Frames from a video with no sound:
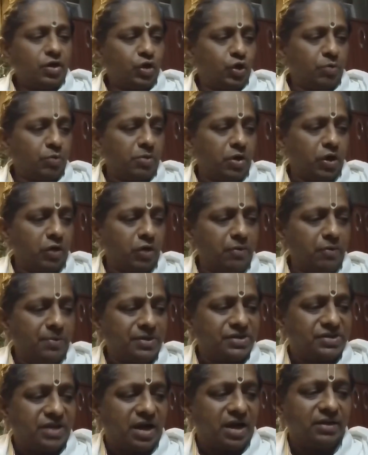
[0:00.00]
Tomorrow, we
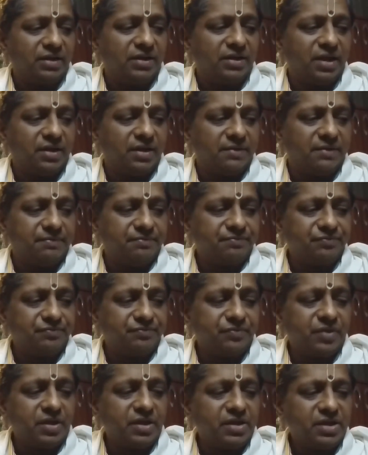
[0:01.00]
will start the
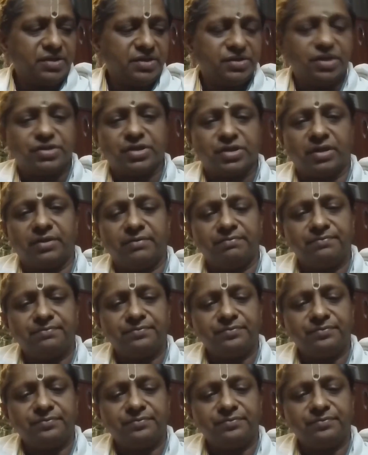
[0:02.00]
session